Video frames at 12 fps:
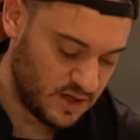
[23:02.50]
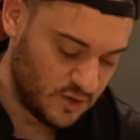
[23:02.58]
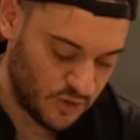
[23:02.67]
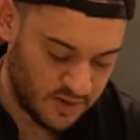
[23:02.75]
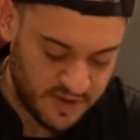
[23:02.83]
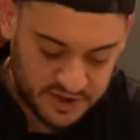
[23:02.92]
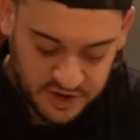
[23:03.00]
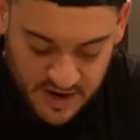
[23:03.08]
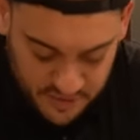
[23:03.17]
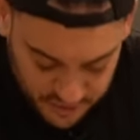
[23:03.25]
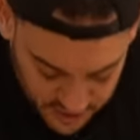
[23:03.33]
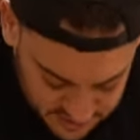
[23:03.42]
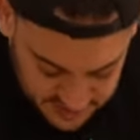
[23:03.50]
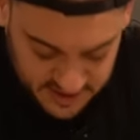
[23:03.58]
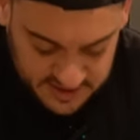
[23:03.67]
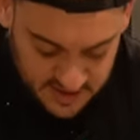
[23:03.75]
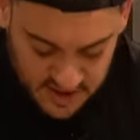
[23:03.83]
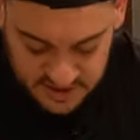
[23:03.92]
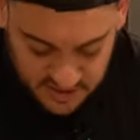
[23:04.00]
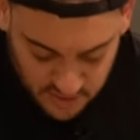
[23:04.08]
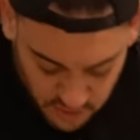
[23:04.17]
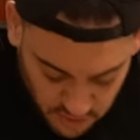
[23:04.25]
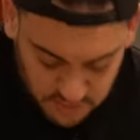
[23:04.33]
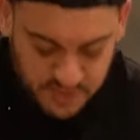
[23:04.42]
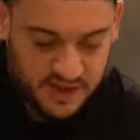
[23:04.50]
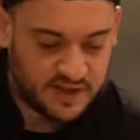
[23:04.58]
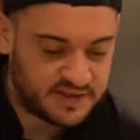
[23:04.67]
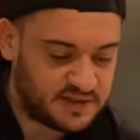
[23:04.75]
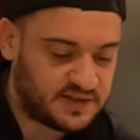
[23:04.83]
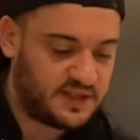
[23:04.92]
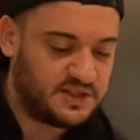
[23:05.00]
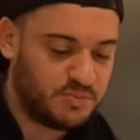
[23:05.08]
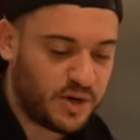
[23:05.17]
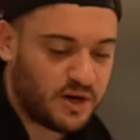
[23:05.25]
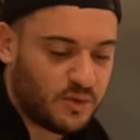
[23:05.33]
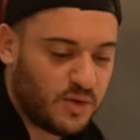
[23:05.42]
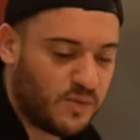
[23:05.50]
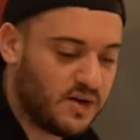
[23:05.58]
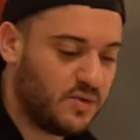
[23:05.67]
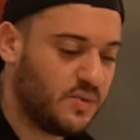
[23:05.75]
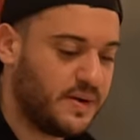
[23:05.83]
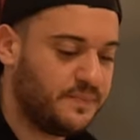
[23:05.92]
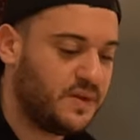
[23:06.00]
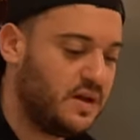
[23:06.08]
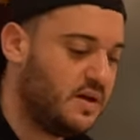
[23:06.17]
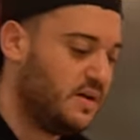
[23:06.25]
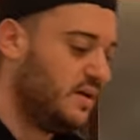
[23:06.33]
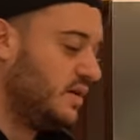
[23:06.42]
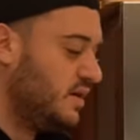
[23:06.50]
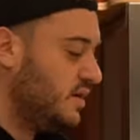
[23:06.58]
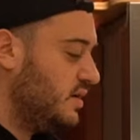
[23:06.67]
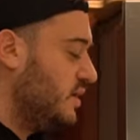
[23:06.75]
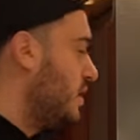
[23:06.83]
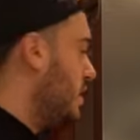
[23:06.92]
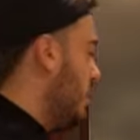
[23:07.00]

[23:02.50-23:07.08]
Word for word: We wanna make sure everything stays nice and cold because this is butter we're working with.